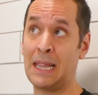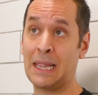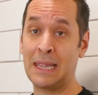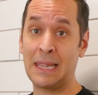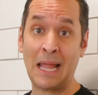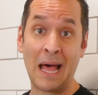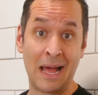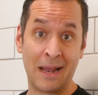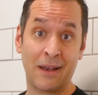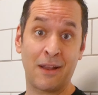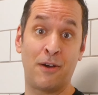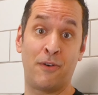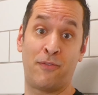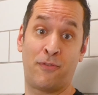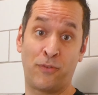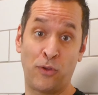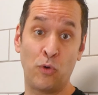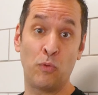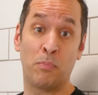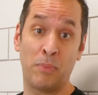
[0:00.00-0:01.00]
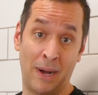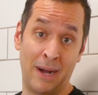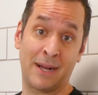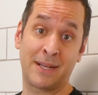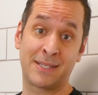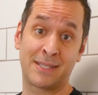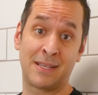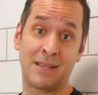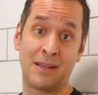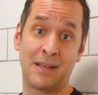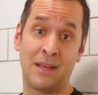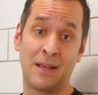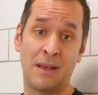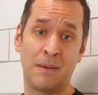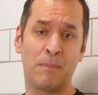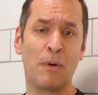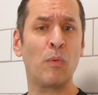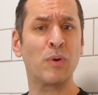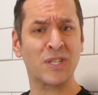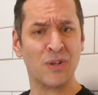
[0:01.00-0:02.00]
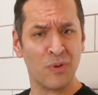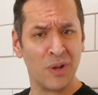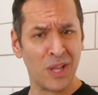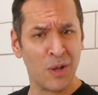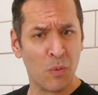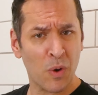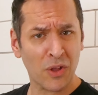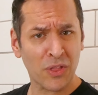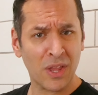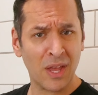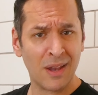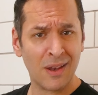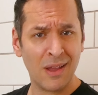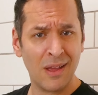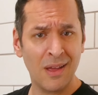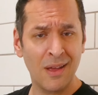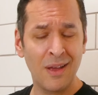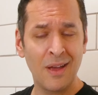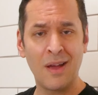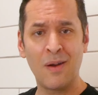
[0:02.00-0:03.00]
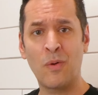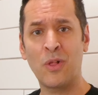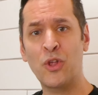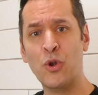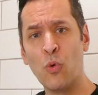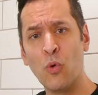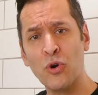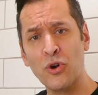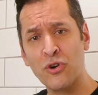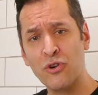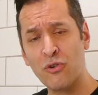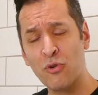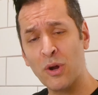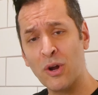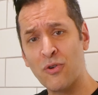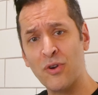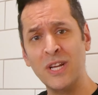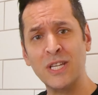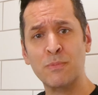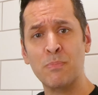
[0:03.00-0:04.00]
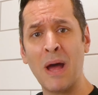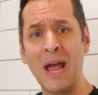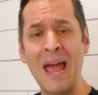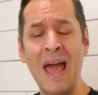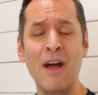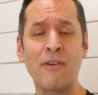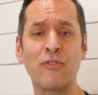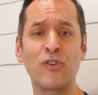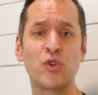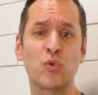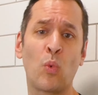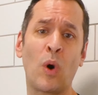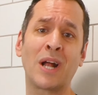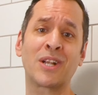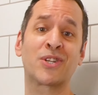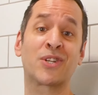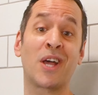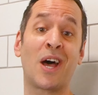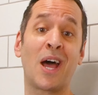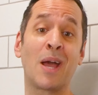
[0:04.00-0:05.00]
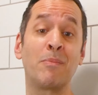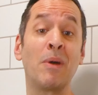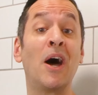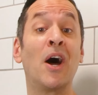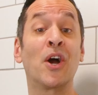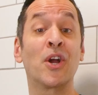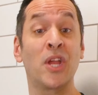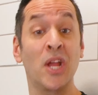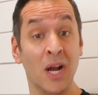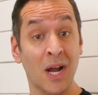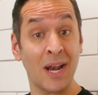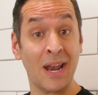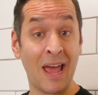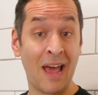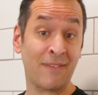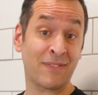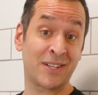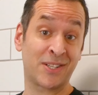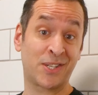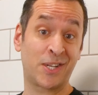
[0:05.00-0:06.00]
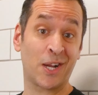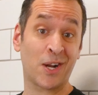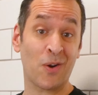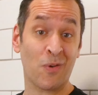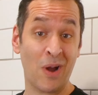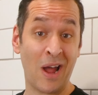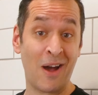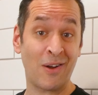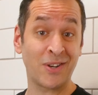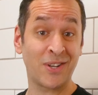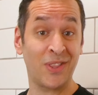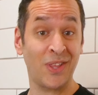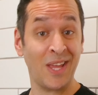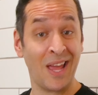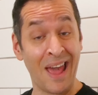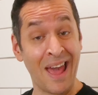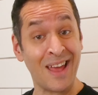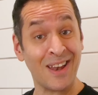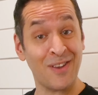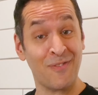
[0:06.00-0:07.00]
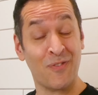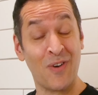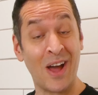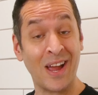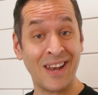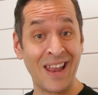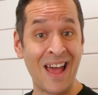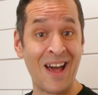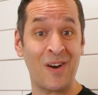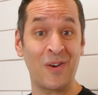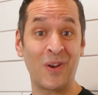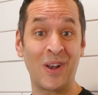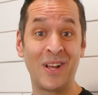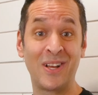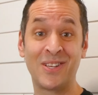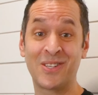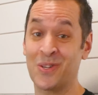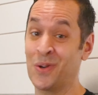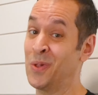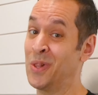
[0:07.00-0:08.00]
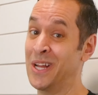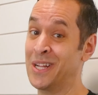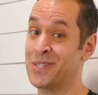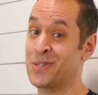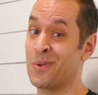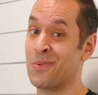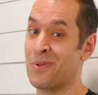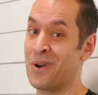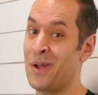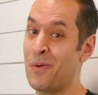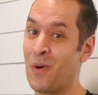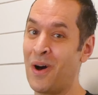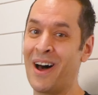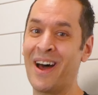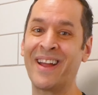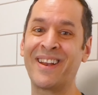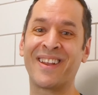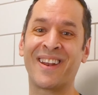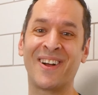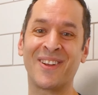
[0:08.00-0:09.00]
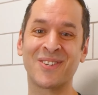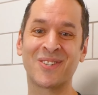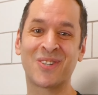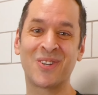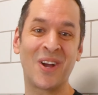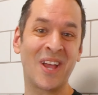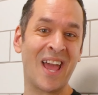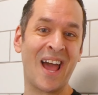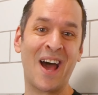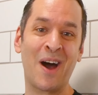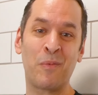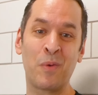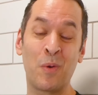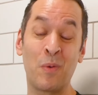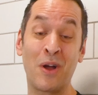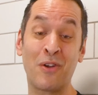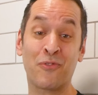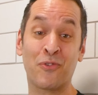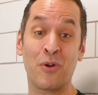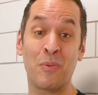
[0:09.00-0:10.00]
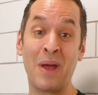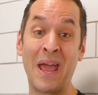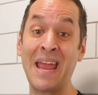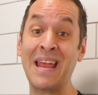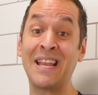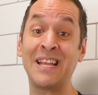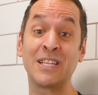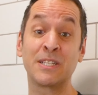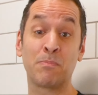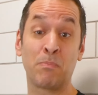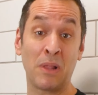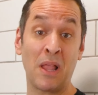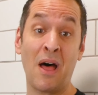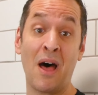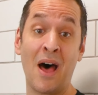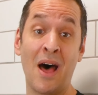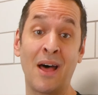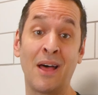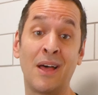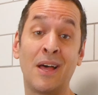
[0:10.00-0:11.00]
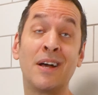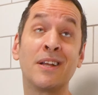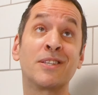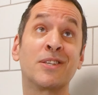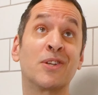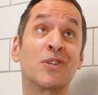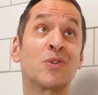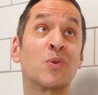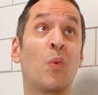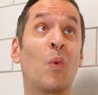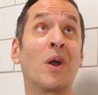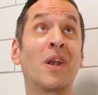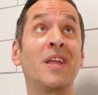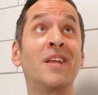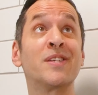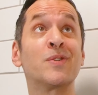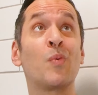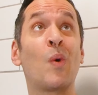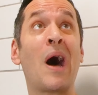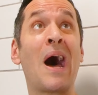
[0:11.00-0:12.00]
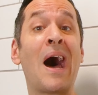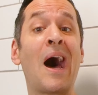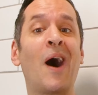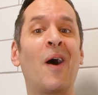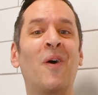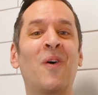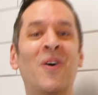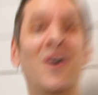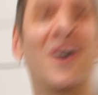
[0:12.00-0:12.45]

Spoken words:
lot of few bucks. But was it really worth it? Well, in order to increase my average watch time, you're gonna have to stick around to the end to find out. So let's rewind and I'll show you how we went from 80s blah to 20s wow.